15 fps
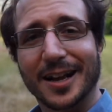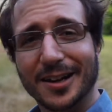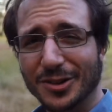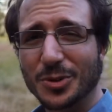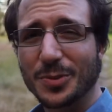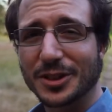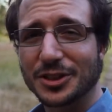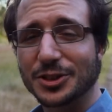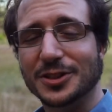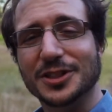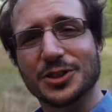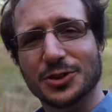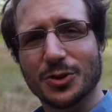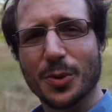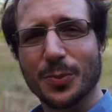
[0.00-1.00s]
I don't know about you.
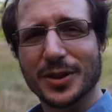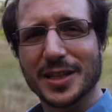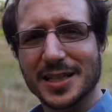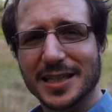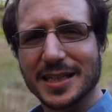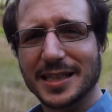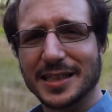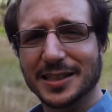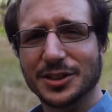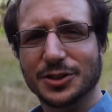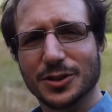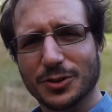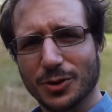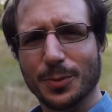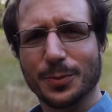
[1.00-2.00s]
Did you grow up in the city? Do
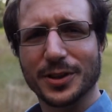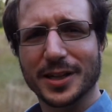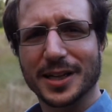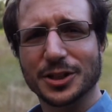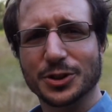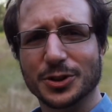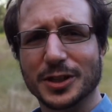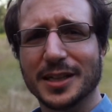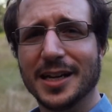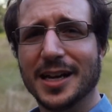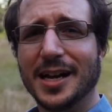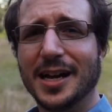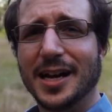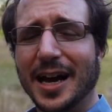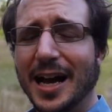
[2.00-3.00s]
you grow up in the country?
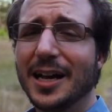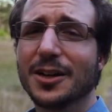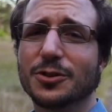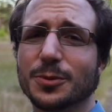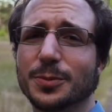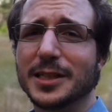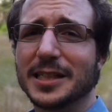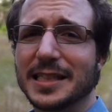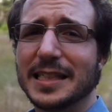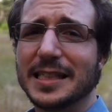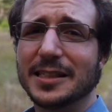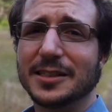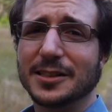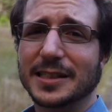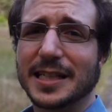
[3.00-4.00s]
I grew up in a
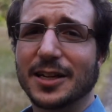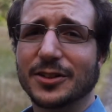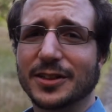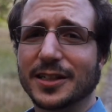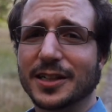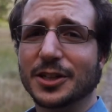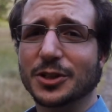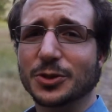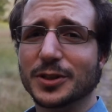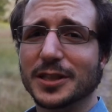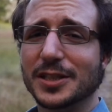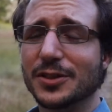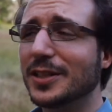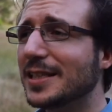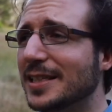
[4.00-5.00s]
teeny little town in the country,
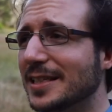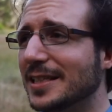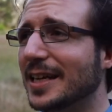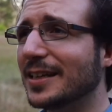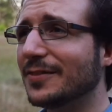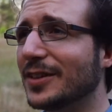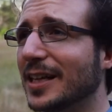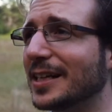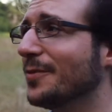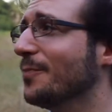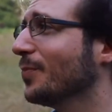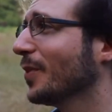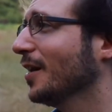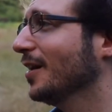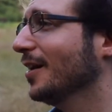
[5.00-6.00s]
so this is kind of like
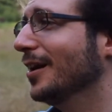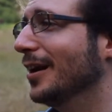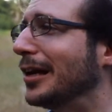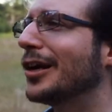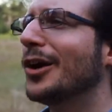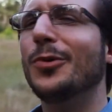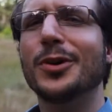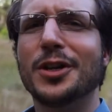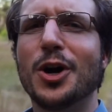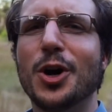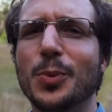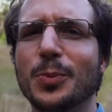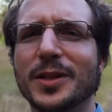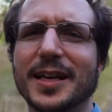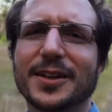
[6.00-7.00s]
going
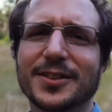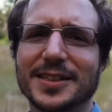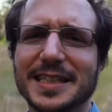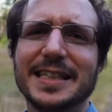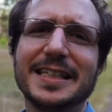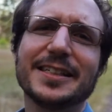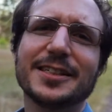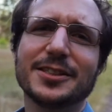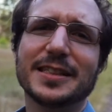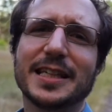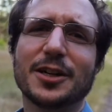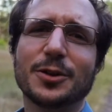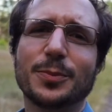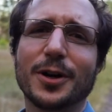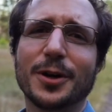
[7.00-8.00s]
home without the teeny little
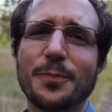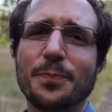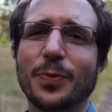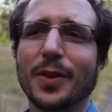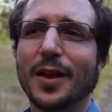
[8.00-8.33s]
town part.